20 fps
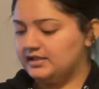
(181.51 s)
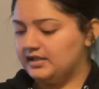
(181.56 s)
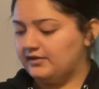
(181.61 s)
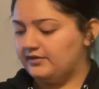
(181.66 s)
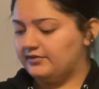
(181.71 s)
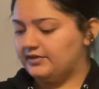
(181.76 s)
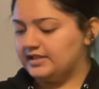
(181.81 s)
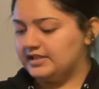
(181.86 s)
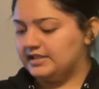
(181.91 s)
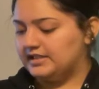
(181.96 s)
of
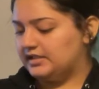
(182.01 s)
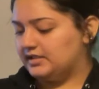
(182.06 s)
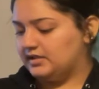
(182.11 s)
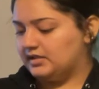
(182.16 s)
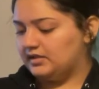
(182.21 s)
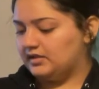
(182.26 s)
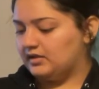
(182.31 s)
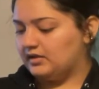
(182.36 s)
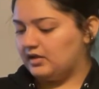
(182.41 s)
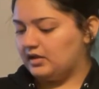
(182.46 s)
this
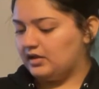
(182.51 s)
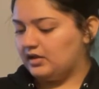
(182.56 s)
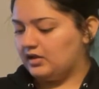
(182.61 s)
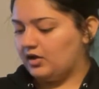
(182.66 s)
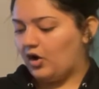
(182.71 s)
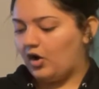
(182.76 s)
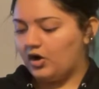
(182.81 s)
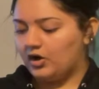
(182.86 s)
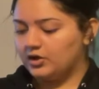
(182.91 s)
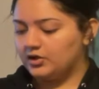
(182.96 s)

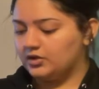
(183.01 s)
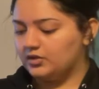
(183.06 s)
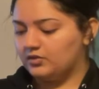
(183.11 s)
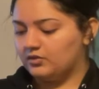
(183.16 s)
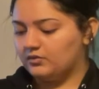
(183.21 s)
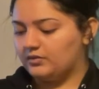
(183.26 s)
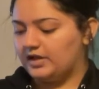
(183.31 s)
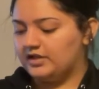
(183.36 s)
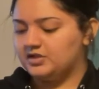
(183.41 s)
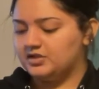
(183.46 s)

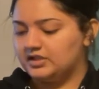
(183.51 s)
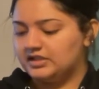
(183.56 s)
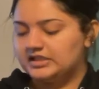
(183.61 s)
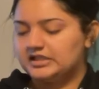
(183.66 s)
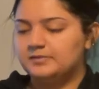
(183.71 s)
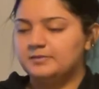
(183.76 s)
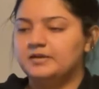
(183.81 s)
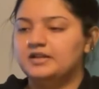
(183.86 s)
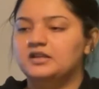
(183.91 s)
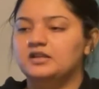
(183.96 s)
heart-wrenching
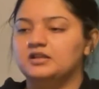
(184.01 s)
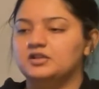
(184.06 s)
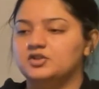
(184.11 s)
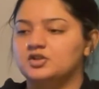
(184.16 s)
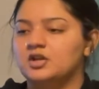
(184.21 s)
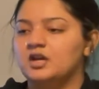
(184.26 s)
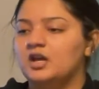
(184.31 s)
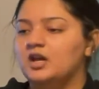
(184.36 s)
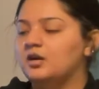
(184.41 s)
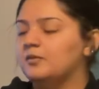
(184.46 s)
speech,
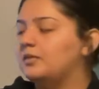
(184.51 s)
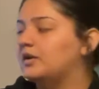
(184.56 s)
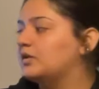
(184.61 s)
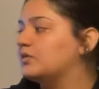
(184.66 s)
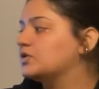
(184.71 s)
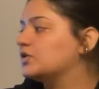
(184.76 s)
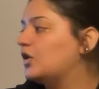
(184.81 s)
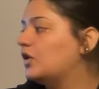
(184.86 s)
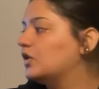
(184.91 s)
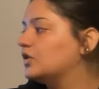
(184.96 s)
but it
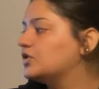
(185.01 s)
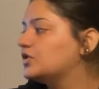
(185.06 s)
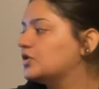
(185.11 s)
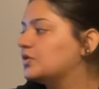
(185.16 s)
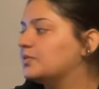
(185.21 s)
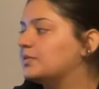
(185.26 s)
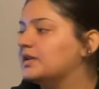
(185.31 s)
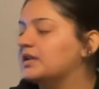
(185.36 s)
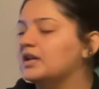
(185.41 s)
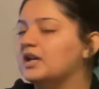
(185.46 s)
was also
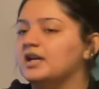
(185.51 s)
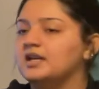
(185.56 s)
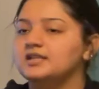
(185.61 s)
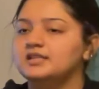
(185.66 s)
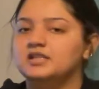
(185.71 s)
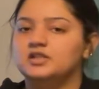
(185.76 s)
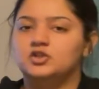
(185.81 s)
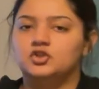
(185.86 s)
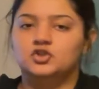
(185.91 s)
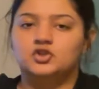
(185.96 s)
because
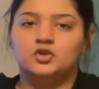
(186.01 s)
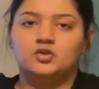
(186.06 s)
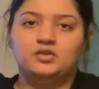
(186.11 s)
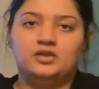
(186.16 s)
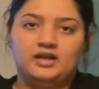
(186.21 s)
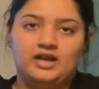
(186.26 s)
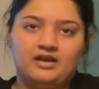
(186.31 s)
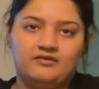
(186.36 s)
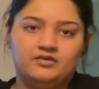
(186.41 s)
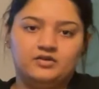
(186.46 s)
it showed that
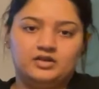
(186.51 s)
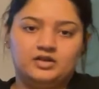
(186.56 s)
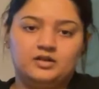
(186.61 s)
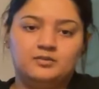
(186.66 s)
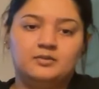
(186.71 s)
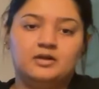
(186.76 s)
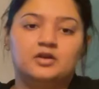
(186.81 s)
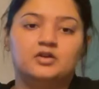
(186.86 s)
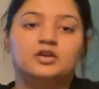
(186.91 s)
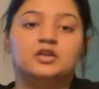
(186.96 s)
African
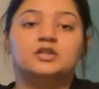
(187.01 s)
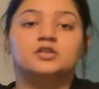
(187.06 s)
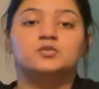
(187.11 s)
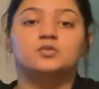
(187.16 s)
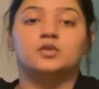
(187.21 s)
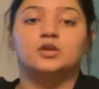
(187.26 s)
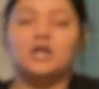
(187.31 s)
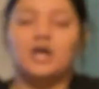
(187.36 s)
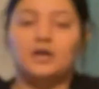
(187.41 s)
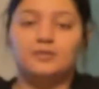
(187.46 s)
Americans were
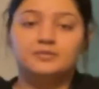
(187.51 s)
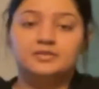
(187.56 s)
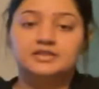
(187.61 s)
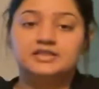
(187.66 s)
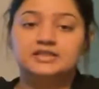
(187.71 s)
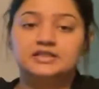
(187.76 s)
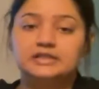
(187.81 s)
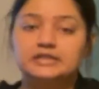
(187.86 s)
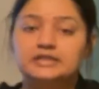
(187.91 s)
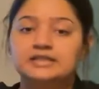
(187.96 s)

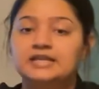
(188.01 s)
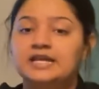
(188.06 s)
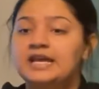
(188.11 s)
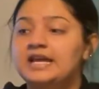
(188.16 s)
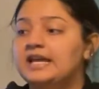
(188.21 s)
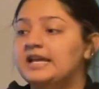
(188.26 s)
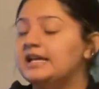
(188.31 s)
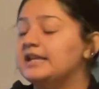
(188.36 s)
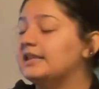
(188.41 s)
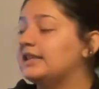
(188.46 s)
competent
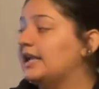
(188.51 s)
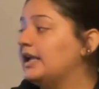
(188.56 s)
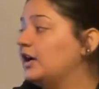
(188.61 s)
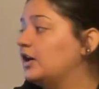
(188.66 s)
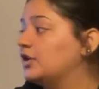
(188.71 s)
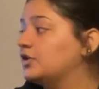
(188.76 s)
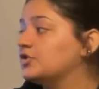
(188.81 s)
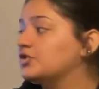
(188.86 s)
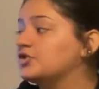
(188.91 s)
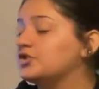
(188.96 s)
and they
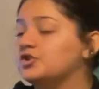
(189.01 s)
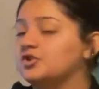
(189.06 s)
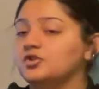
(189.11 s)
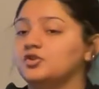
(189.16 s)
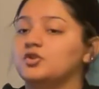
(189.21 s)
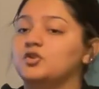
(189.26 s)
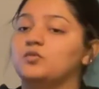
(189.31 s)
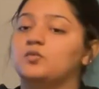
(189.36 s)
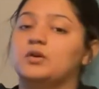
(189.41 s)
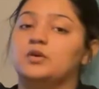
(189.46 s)

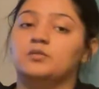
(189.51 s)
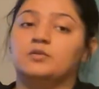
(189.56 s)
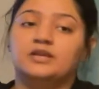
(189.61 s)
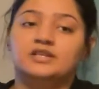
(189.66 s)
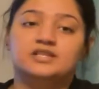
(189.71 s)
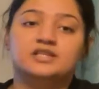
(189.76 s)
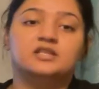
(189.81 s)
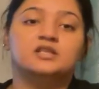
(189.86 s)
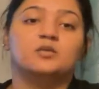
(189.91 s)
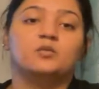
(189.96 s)
understood what
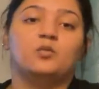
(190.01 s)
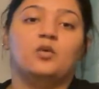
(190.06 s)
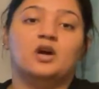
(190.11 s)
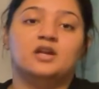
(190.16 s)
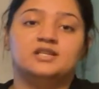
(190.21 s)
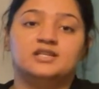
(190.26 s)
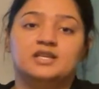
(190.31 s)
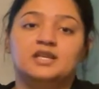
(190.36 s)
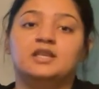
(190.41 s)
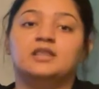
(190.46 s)
racism
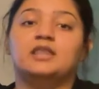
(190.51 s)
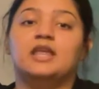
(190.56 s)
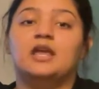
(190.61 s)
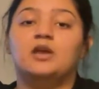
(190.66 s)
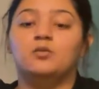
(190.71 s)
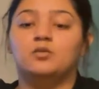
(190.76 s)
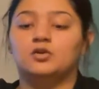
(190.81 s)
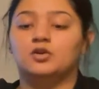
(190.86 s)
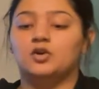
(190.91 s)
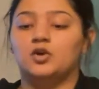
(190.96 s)
was, and they
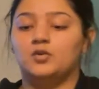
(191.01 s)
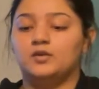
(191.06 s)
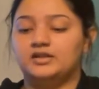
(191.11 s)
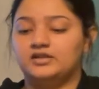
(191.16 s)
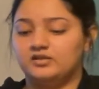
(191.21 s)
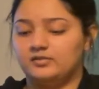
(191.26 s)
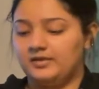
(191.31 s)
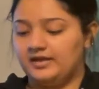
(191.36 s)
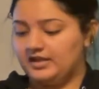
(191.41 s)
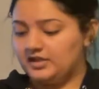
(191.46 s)
were going
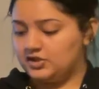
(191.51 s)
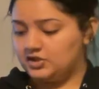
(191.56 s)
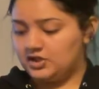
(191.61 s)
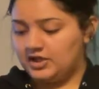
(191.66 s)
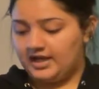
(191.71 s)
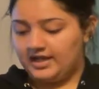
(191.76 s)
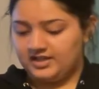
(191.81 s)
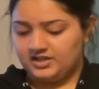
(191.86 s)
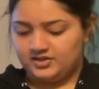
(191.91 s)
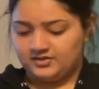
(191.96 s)
to make a
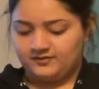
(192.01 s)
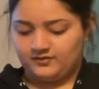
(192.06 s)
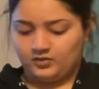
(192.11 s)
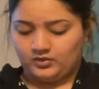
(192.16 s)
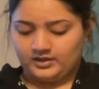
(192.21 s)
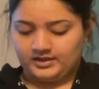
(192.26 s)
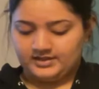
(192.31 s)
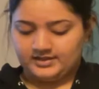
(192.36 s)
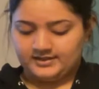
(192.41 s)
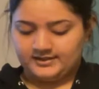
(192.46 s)
change for
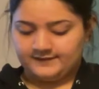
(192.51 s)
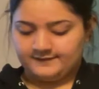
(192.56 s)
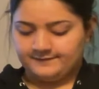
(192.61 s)
it.